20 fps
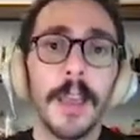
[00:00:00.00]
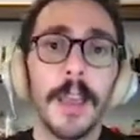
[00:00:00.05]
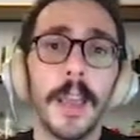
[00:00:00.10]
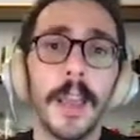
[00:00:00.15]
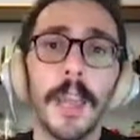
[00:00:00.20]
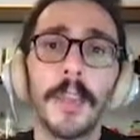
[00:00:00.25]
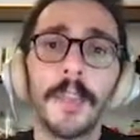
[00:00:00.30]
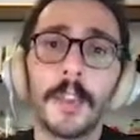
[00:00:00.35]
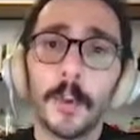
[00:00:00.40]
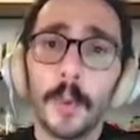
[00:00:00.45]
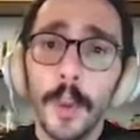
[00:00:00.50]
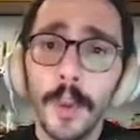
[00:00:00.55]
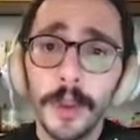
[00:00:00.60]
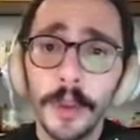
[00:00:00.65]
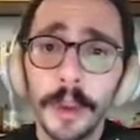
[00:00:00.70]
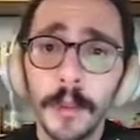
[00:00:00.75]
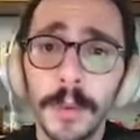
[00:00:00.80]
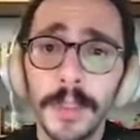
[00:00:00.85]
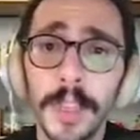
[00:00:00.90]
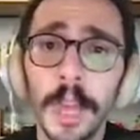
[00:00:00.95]
And if you're
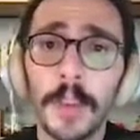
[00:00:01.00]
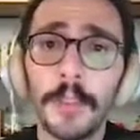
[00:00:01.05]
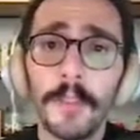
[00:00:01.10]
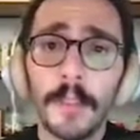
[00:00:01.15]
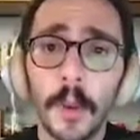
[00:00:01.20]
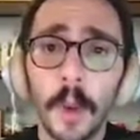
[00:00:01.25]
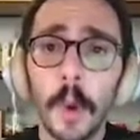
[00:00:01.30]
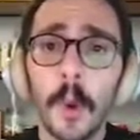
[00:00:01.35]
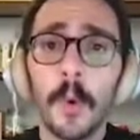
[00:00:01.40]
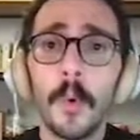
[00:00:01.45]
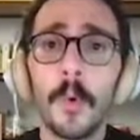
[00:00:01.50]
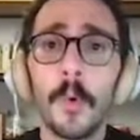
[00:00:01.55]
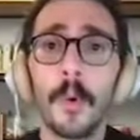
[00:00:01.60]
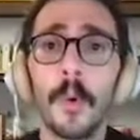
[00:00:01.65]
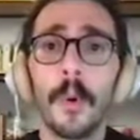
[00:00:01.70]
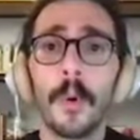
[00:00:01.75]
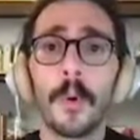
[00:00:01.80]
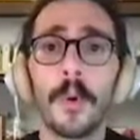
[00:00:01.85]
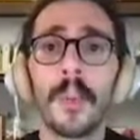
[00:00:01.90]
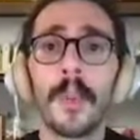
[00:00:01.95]
wondering what that flow
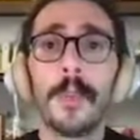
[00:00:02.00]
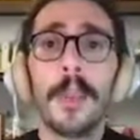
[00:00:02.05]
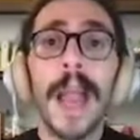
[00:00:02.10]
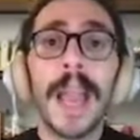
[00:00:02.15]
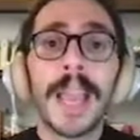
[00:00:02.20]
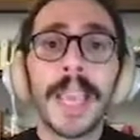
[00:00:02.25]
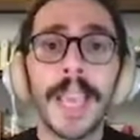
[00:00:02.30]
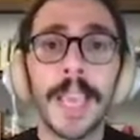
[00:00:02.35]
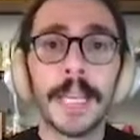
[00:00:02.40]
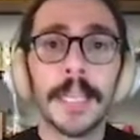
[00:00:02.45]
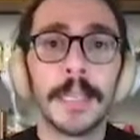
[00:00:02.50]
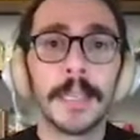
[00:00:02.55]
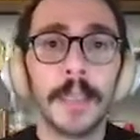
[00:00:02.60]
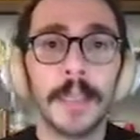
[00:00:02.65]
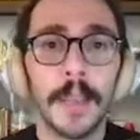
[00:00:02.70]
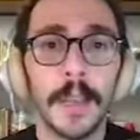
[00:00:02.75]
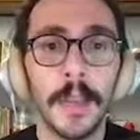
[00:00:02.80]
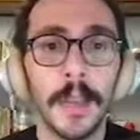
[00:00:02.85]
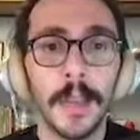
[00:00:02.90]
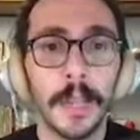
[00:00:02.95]
or the back end
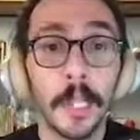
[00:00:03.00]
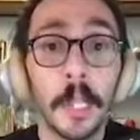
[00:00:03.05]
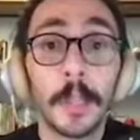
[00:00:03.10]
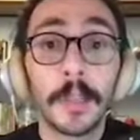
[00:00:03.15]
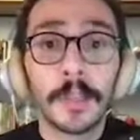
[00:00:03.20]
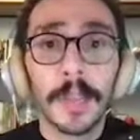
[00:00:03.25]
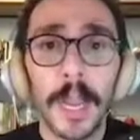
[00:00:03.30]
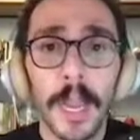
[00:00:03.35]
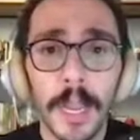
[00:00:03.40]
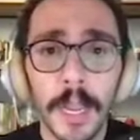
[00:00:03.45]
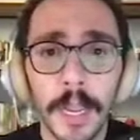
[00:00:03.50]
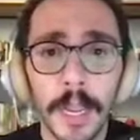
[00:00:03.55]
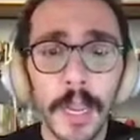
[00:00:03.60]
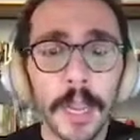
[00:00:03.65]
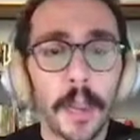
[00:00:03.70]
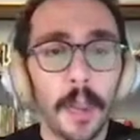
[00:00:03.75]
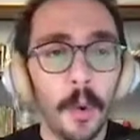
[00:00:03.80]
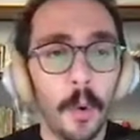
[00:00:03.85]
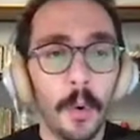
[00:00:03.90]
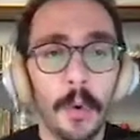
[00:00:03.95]
looked like,
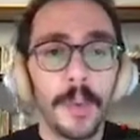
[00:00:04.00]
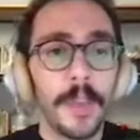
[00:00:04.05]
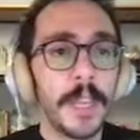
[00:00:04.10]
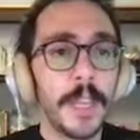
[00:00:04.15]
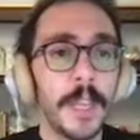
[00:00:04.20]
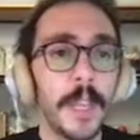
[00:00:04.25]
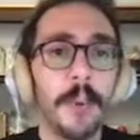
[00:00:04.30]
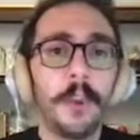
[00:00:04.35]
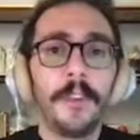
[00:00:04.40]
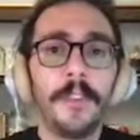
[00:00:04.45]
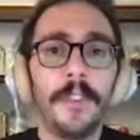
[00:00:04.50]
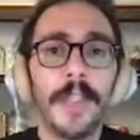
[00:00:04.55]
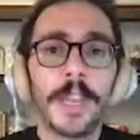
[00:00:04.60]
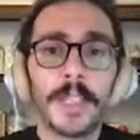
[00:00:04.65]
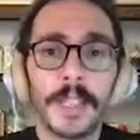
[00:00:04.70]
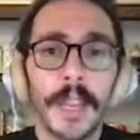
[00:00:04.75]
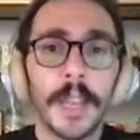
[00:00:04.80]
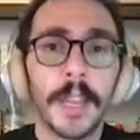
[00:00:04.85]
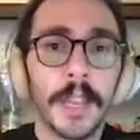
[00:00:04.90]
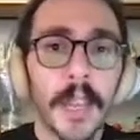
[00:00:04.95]
or the interface
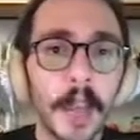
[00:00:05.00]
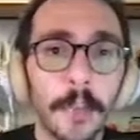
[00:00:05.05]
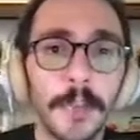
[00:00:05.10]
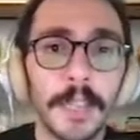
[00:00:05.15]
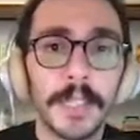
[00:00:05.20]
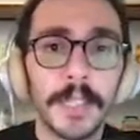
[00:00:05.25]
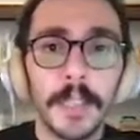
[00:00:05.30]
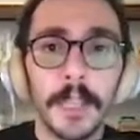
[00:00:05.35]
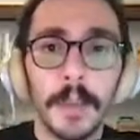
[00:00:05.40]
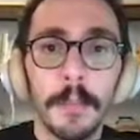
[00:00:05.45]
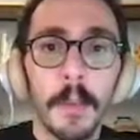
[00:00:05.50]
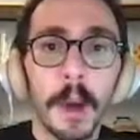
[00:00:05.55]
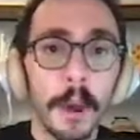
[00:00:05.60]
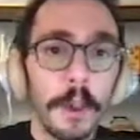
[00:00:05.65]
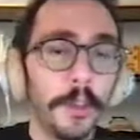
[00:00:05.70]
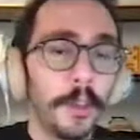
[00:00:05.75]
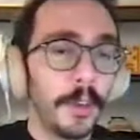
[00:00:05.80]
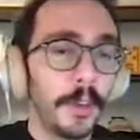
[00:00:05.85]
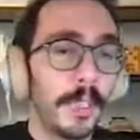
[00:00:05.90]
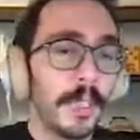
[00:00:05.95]
that allowed us to
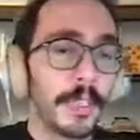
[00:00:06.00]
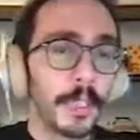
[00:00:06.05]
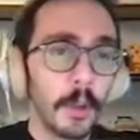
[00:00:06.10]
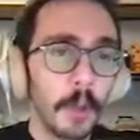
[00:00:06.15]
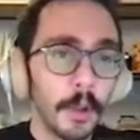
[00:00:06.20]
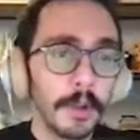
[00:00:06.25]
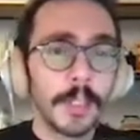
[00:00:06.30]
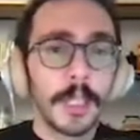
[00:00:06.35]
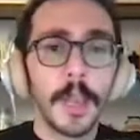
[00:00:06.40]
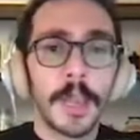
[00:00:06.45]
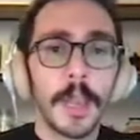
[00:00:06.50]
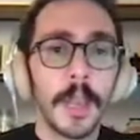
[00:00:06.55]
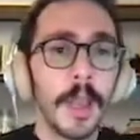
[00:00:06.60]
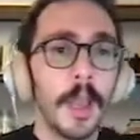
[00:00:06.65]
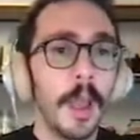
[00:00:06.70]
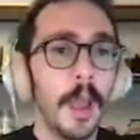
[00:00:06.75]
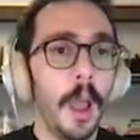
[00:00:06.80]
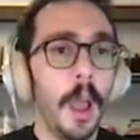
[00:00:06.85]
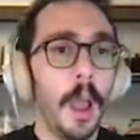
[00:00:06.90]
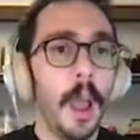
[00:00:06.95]
monitor these closely
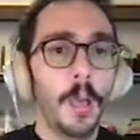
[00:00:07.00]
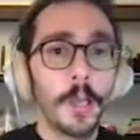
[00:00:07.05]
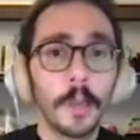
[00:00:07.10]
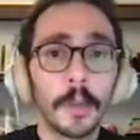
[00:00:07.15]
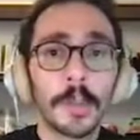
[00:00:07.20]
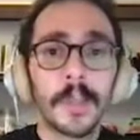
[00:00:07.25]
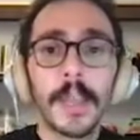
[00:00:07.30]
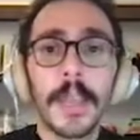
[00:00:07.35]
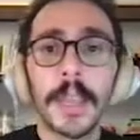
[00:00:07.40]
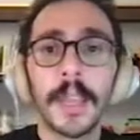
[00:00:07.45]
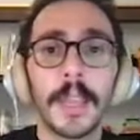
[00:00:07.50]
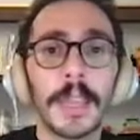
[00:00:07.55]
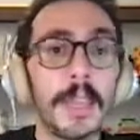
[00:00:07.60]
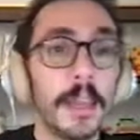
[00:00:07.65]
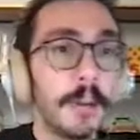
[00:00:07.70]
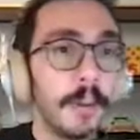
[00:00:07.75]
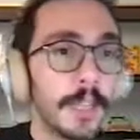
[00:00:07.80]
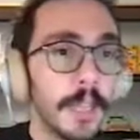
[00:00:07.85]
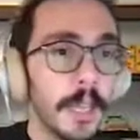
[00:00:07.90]
looked like, here's